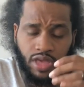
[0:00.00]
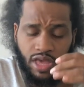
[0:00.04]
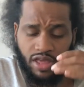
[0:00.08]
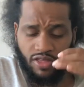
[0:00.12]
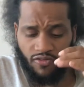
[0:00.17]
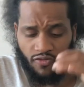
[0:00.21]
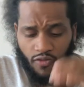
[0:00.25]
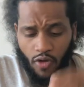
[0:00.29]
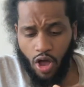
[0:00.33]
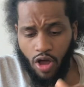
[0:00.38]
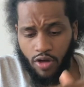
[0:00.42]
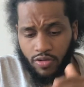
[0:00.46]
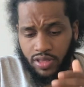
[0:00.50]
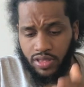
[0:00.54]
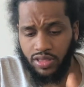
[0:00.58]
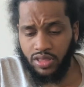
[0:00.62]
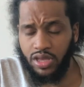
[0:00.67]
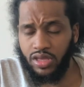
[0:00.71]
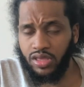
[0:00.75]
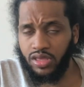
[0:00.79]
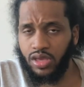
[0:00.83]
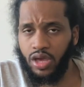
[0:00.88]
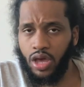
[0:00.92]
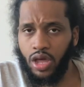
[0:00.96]
As far as
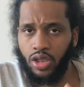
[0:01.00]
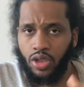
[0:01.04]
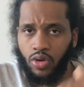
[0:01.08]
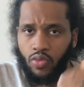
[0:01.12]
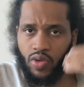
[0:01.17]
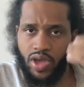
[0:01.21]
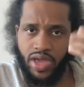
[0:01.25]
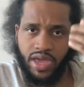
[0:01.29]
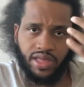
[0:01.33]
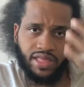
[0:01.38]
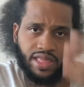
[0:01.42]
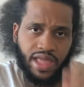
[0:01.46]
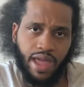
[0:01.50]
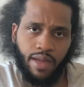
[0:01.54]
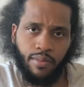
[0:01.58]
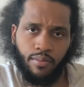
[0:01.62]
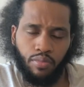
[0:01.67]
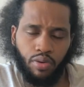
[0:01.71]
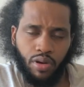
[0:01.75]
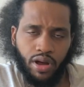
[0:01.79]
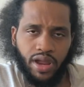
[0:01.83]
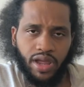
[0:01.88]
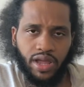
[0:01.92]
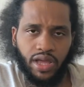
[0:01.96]
this colorway, that
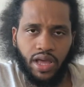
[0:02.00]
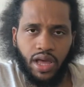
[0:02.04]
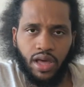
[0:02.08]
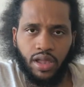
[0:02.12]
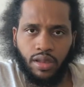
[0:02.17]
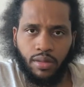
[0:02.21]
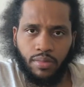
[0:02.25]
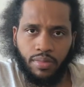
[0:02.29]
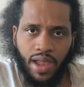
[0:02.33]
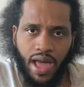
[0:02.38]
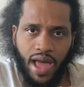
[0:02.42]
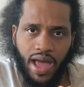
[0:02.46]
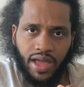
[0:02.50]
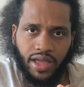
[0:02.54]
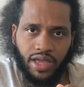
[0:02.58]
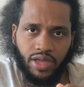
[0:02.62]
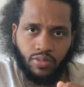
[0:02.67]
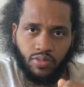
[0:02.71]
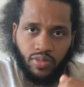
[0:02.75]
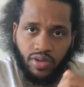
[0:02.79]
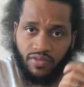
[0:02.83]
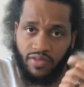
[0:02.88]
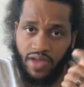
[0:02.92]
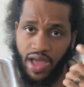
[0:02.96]
bread color block,
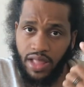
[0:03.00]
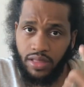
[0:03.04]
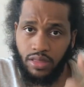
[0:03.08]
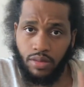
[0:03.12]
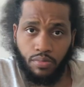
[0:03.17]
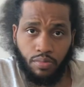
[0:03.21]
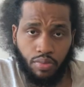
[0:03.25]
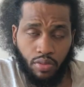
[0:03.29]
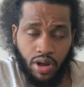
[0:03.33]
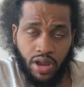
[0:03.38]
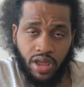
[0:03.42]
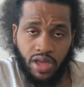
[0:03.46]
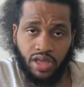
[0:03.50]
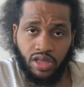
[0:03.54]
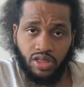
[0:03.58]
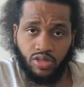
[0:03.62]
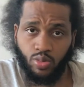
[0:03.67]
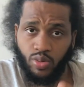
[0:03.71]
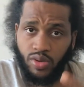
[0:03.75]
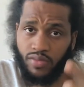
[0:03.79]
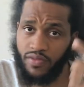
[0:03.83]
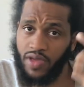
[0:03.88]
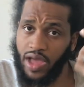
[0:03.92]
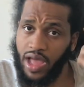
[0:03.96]
and we've got the breads,
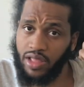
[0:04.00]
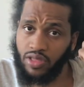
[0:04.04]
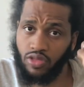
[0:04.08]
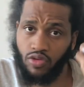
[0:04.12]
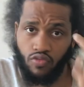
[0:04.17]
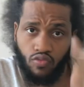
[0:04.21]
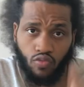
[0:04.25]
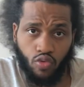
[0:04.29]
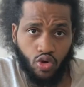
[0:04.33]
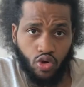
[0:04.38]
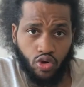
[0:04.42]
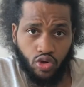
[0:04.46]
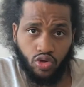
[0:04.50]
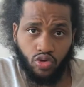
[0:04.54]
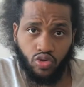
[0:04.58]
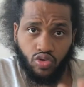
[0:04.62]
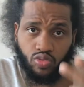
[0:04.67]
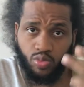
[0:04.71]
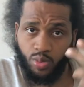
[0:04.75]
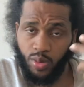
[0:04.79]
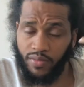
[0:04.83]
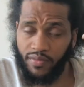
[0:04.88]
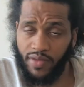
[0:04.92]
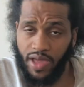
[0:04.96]
we've got the
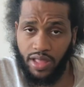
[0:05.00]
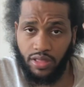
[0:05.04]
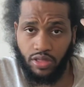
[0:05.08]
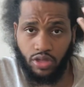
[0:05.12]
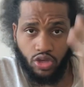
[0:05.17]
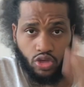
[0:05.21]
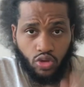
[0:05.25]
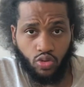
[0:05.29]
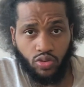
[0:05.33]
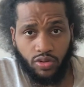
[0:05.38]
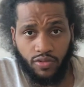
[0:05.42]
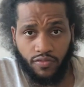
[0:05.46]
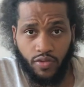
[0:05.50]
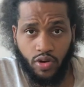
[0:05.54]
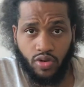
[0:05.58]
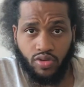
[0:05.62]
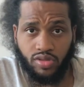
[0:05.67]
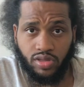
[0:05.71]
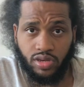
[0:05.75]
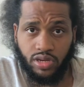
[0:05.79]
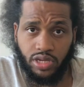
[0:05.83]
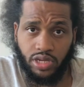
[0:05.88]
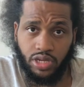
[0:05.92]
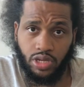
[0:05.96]
royals, we've got the
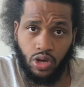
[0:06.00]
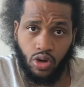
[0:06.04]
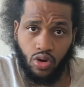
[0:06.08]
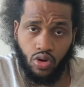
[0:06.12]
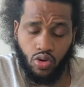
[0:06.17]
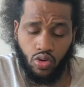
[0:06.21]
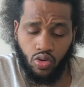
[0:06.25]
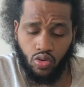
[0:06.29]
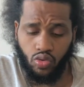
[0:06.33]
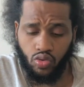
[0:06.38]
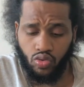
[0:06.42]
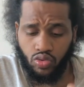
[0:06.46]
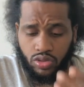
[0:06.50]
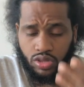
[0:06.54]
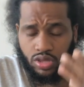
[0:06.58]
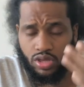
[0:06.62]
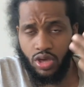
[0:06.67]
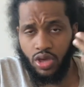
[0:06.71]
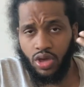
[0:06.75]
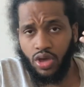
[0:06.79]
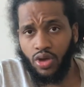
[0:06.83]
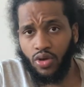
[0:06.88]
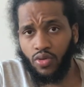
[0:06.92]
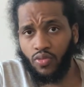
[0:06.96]
university golds,
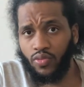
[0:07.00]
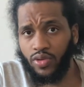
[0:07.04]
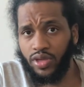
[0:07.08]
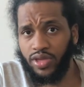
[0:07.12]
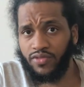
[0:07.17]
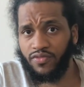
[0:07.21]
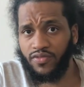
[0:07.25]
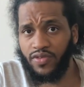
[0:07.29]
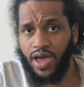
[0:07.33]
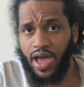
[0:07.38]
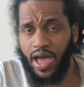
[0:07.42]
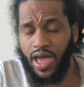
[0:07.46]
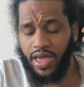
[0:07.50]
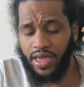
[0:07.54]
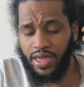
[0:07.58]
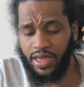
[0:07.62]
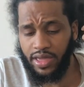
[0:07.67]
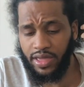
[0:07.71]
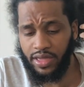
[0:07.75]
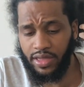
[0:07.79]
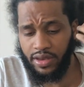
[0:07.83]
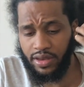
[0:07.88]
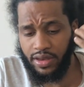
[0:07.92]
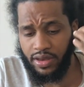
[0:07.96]
we've
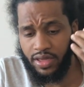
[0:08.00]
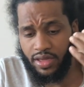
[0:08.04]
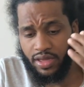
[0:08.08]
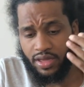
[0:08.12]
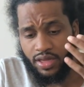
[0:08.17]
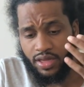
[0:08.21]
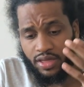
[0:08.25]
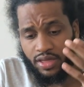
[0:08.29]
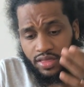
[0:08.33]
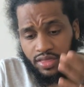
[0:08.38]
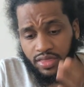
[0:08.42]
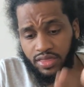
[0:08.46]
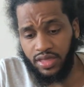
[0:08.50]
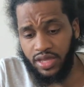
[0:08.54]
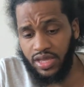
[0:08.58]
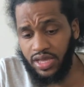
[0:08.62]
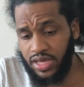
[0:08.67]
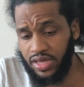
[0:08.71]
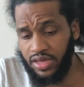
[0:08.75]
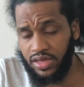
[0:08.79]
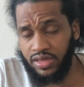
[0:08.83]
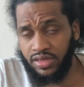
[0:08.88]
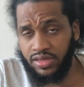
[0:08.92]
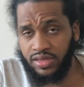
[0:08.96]
gotten
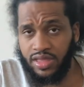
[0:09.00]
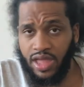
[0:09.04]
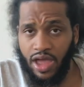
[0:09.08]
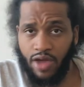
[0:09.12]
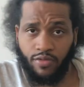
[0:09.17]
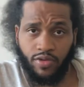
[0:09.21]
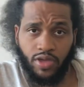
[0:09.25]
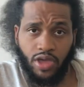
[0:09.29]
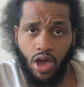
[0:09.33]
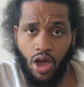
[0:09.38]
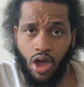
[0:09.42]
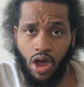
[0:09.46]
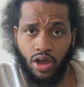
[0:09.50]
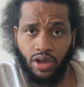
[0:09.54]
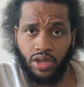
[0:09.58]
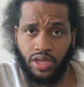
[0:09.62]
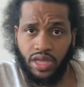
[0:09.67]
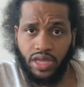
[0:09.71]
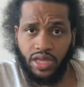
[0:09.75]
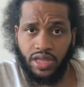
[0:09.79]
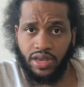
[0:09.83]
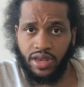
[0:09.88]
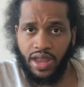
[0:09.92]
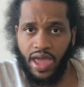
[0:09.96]
these that we are
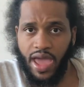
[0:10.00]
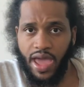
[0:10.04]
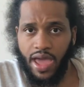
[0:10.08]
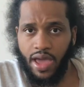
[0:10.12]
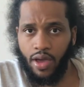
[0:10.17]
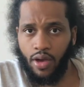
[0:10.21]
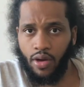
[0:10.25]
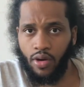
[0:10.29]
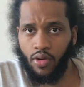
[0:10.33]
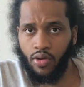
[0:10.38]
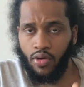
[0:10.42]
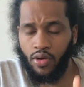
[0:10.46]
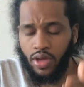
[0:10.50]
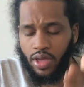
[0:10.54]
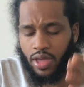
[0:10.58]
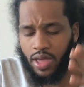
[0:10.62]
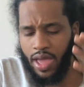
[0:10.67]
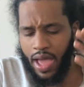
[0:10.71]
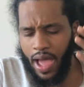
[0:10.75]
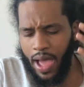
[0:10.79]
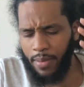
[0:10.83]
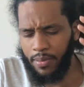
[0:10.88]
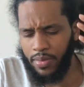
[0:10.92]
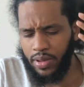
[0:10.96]
getting now.
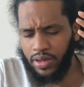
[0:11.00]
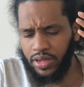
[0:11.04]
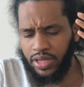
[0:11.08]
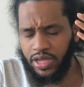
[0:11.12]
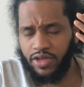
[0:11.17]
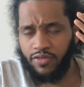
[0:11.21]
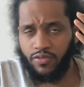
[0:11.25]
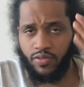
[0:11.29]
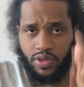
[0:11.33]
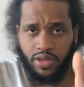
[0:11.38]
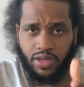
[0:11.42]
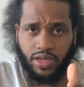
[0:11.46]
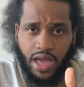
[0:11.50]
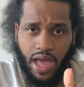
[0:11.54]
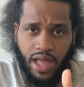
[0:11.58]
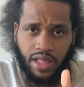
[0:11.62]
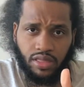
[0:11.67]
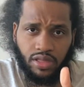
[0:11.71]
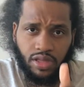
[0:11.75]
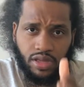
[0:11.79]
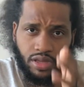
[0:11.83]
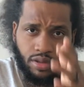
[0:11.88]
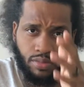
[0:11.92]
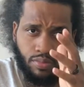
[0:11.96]
I believe we
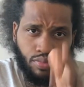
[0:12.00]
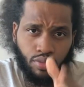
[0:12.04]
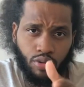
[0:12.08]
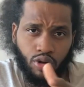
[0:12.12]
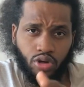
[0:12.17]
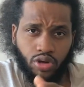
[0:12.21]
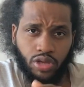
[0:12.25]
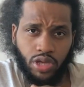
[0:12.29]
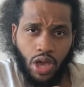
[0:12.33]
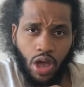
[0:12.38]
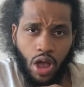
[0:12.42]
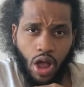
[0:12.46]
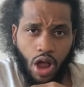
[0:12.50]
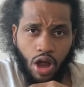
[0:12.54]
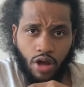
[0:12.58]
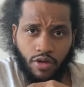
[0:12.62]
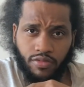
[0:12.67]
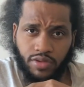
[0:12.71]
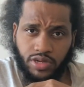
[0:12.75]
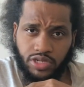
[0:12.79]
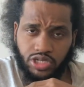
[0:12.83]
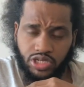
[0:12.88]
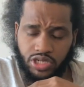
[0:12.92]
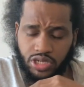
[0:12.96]
got the brilliant
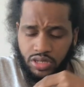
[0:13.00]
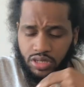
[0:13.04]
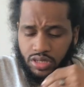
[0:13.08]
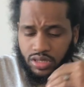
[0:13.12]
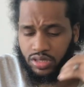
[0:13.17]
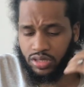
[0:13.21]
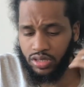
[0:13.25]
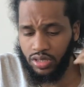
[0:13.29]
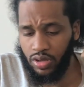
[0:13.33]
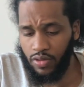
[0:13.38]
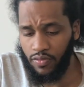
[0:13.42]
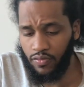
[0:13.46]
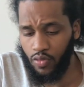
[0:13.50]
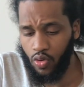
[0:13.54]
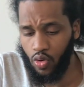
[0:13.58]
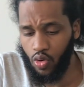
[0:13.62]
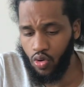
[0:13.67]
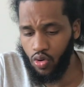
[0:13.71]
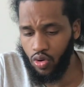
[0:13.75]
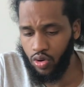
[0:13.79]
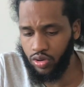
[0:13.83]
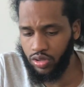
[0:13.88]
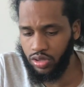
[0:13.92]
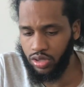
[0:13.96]
oranges, of
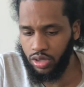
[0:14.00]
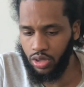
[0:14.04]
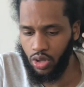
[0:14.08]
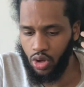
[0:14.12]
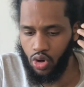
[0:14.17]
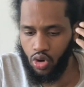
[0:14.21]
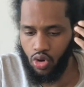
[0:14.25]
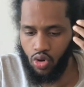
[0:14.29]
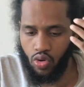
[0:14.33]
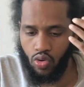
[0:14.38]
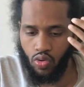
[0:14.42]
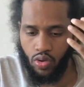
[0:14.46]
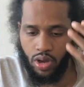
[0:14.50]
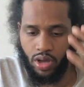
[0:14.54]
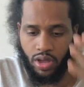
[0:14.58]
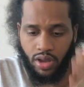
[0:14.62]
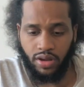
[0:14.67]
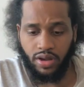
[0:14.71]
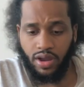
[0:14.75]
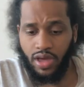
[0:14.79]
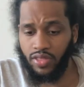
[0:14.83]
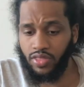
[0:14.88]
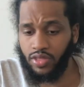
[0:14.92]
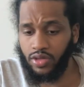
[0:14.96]
course. So
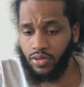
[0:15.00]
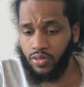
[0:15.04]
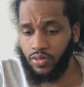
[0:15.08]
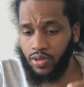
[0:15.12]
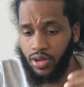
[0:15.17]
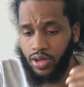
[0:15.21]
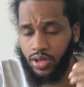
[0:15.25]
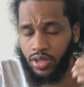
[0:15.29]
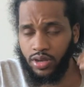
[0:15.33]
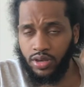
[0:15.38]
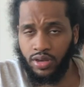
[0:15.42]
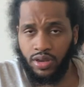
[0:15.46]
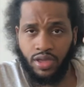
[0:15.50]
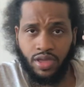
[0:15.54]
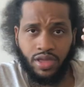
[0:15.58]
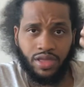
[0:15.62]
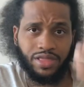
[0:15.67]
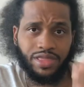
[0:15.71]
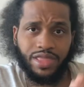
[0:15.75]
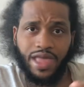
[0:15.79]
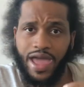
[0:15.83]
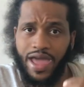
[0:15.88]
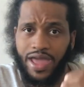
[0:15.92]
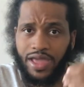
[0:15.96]
another one
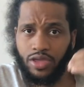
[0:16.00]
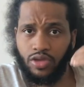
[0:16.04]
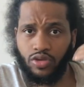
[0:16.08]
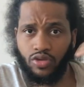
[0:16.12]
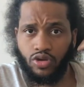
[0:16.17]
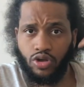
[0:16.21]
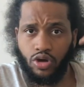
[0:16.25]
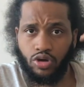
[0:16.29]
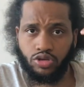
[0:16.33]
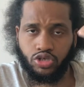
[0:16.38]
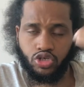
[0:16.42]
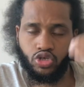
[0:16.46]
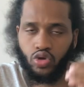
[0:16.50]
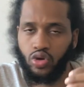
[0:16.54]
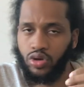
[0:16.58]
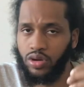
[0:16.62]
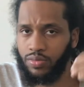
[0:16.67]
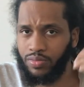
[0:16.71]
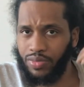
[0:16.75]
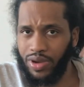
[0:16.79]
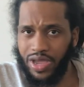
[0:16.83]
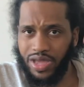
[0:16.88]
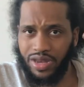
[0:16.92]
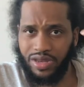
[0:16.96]
that,
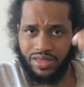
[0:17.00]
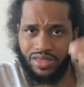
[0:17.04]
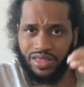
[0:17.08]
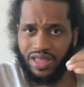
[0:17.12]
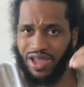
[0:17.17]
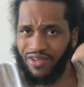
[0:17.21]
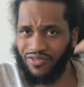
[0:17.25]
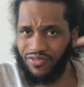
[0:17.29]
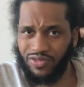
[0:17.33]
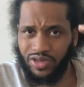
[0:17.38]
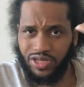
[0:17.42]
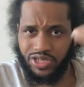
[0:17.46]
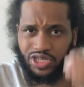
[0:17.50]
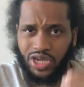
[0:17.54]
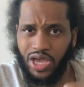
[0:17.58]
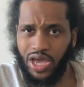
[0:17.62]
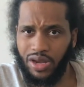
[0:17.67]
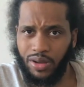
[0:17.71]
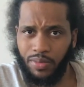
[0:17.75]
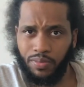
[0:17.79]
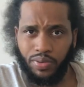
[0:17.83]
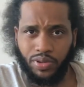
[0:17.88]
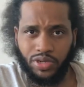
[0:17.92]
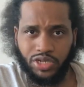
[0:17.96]
Jordan Brand is definitely
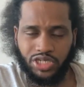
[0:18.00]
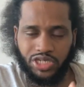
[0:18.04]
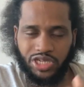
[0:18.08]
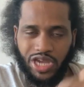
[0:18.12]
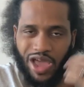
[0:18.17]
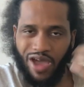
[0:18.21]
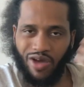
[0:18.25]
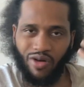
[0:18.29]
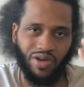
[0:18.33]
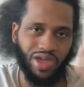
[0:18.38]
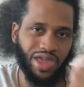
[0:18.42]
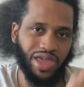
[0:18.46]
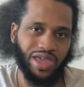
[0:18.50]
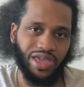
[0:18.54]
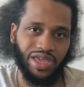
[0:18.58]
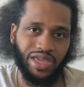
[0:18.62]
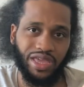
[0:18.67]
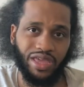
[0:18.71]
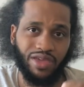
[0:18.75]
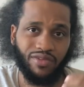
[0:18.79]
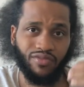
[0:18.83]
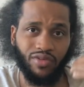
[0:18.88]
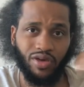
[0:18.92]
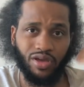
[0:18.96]
trying to push out and
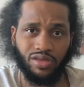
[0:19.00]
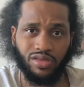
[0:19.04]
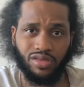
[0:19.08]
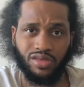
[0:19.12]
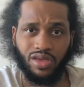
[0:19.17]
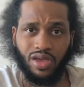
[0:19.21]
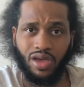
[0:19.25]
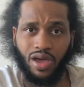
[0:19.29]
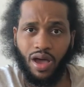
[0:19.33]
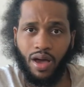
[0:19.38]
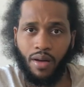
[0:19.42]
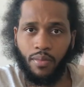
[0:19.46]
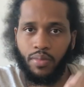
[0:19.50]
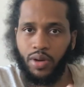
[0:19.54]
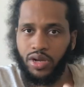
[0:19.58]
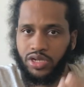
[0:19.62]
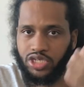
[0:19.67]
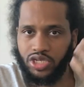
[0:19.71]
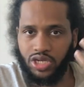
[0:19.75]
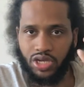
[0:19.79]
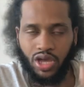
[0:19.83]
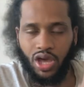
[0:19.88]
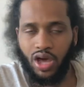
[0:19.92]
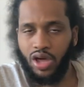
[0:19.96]
give us a
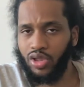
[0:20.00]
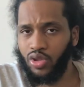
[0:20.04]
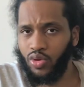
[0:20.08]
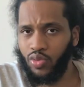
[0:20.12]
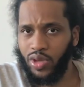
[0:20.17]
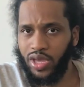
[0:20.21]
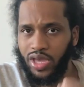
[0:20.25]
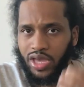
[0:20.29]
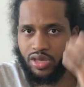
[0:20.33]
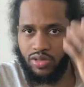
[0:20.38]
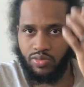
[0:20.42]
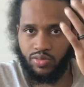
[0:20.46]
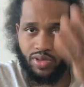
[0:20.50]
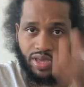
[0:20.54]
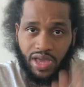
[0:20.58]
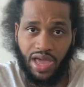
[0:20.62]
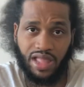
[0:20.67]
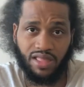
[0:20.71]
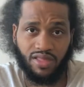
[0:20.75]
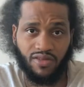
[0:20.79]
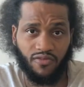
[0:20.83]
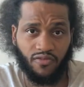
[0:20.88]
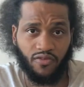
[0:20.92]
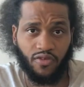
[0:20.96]
bunch of colorways. We
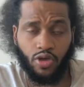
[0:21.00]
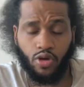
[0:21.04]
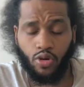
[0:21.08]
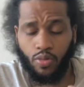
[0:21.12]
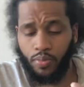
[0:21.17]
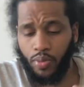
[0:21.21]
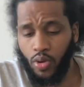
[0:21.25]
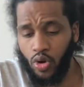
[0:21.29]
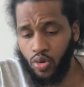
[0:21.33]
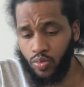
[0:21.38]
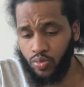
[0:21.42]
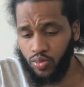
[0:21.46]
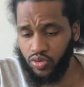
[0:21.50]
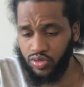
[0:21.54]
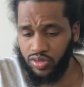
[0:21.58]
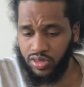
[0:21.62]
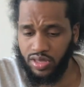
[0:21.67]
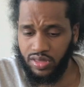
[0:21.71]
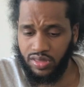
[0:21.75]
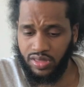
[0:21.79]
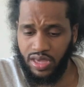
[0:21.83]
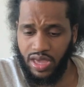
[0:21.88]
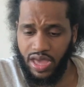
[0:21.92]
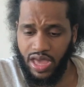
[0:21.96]
got the field purples
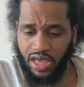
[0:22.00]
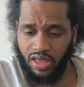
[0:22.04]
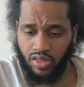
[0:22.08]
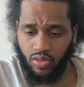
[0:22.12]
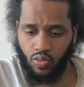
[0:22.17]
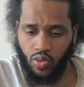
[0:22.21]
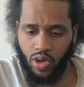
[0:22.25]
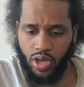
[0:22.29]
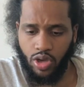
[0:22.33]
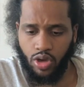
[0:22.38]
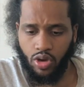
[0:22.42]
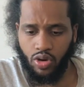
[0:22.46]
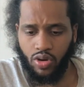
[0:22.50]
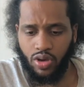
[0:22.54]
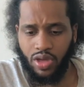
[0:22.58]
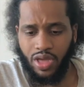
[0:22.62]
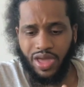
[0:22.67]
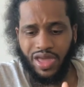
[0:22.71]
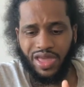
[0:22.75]
this year as well.